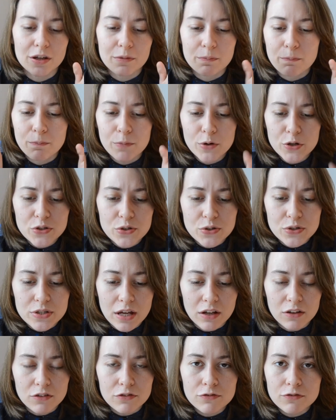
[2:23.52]
immerse
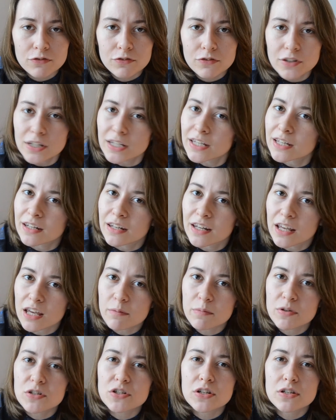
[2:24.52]
yourself in
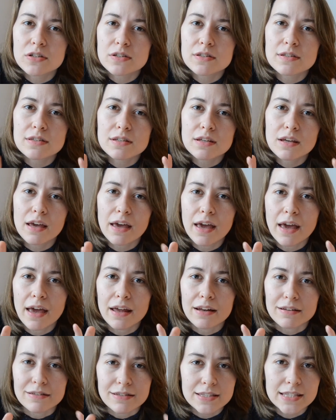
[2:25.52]
images
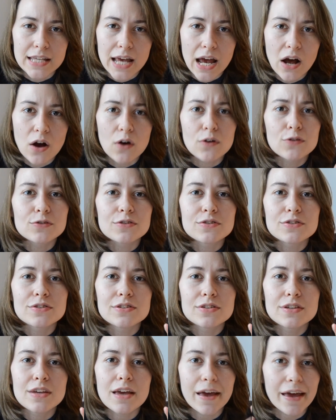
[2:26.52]
and
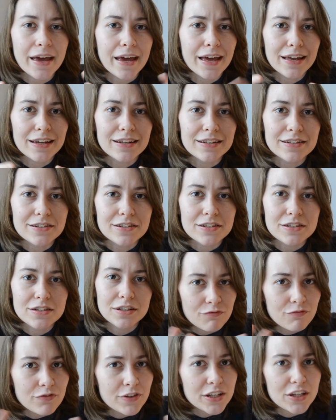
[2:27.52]
sounds and
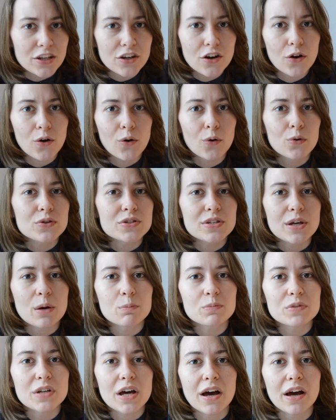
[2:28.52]
video
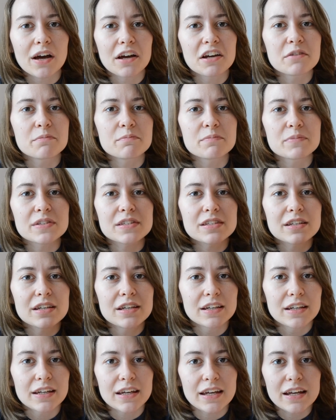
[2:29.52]
sometimes,
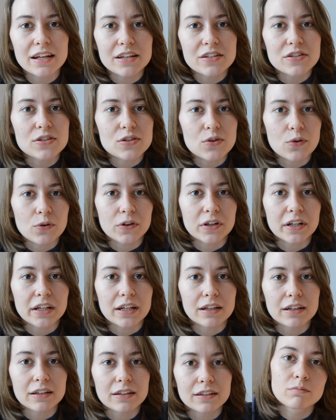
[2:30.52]
in a
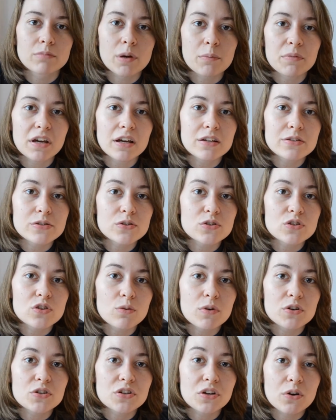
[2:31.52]
story. But because there's so
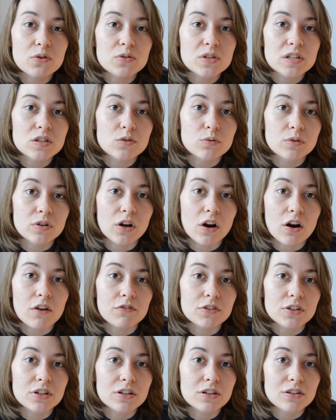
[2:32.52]
much that goes into it,
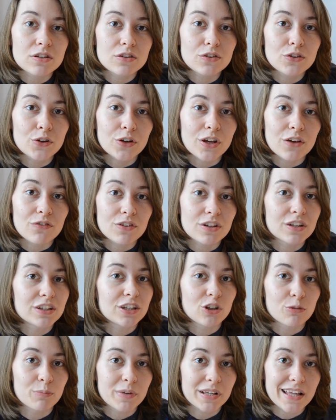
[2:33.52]
often you're given a
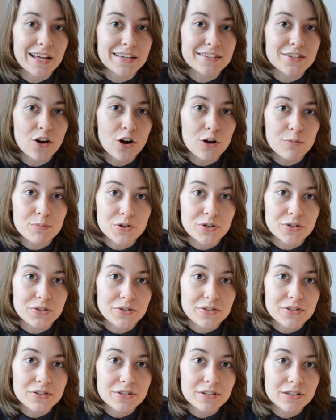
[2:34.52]
little bit less
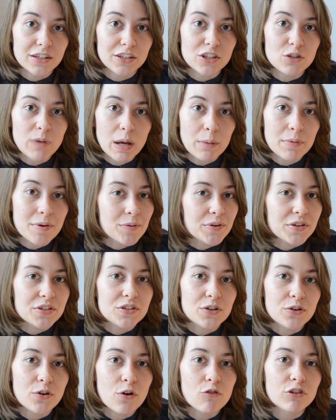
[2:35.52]
options. You might be able to
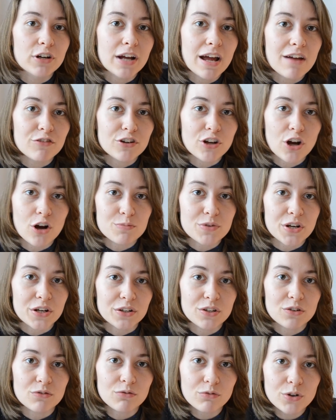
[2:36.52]
turn over every
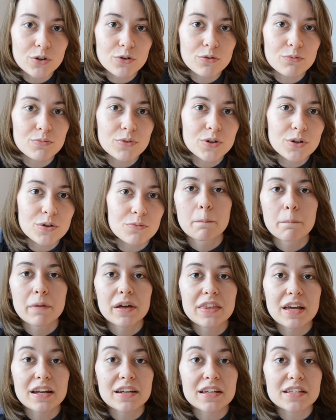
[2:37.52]
object in a room, but
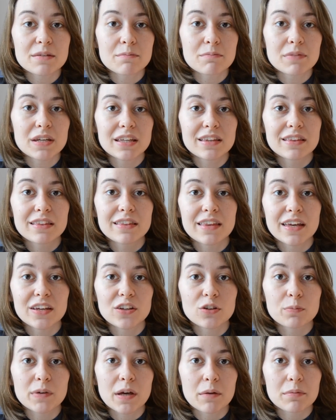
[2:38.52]
that doesn't mean that
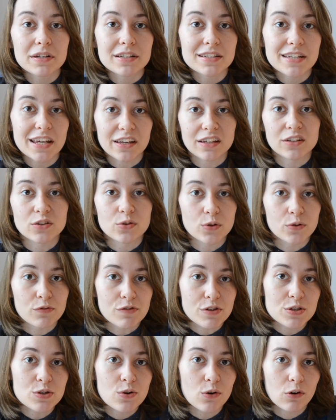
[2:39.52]
you'll be able to take control of the
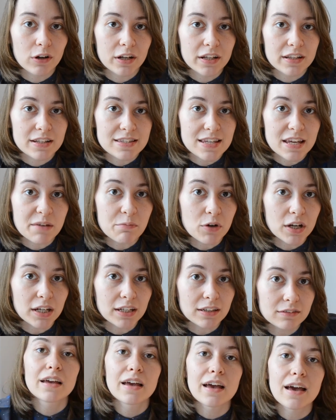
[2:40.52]
story in the same way.
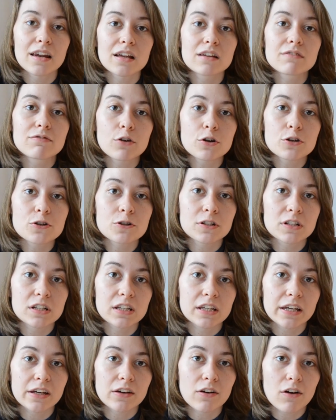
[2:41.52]
And
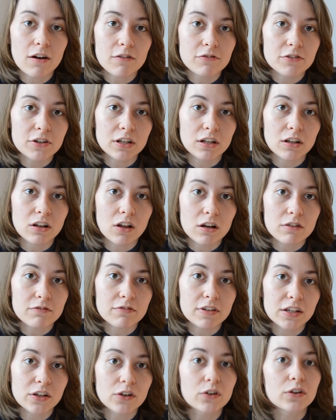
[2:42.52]
unfortunately, often a lot of
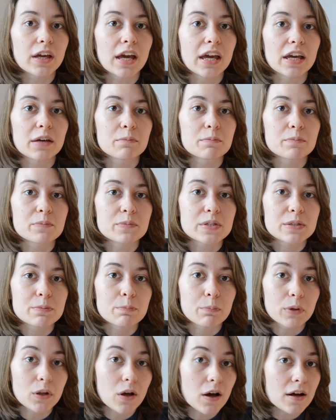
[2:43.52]
video games'
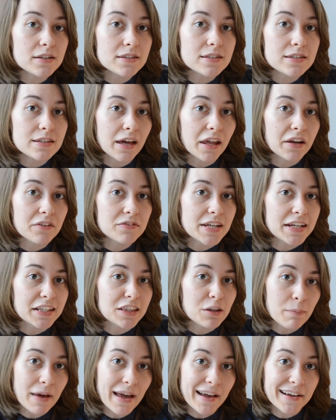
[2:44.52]
plots kind of take
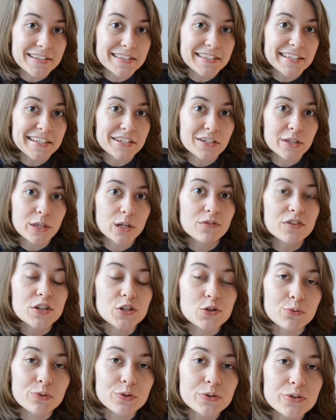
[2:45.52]
the back seat to their
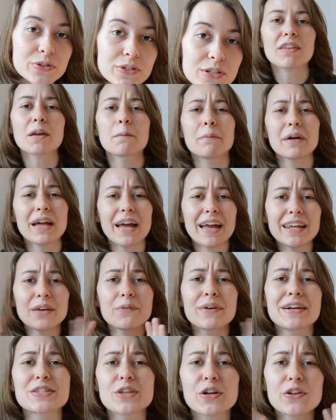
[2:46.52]
visuals. But
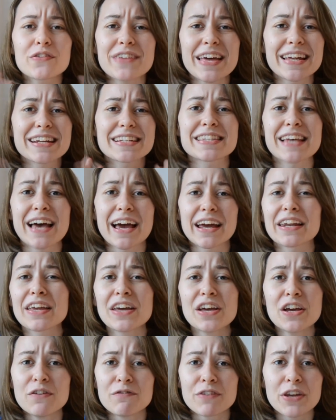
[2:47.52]
anyways, all of that aside,
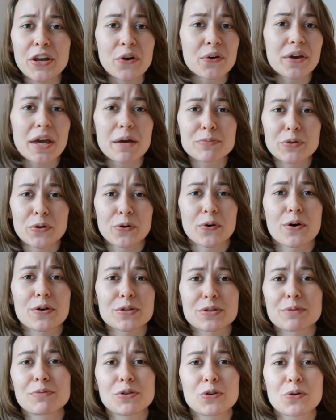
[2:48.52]
video games are
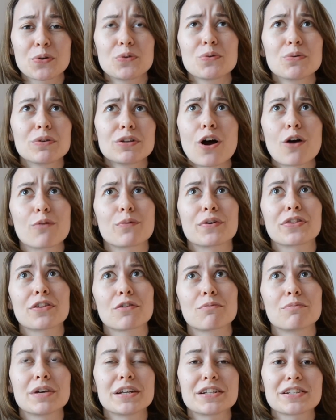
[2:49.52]
awesome, you can do a lot with
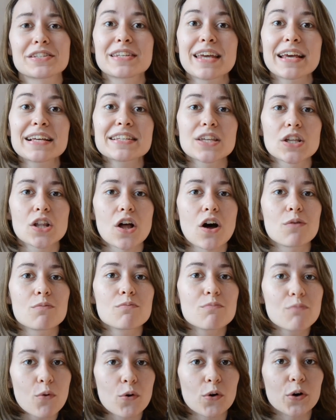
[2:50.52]
them. It just takes a
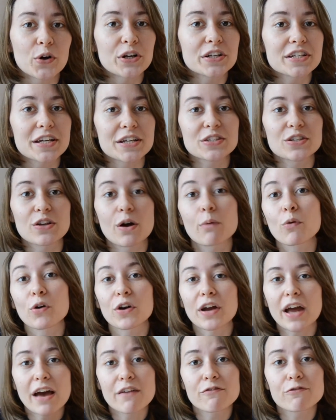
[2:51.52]
lot more. It takes a lot more
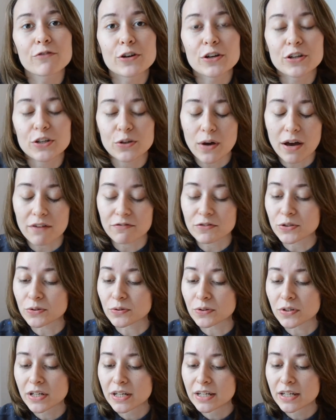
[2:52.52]
effort. You have to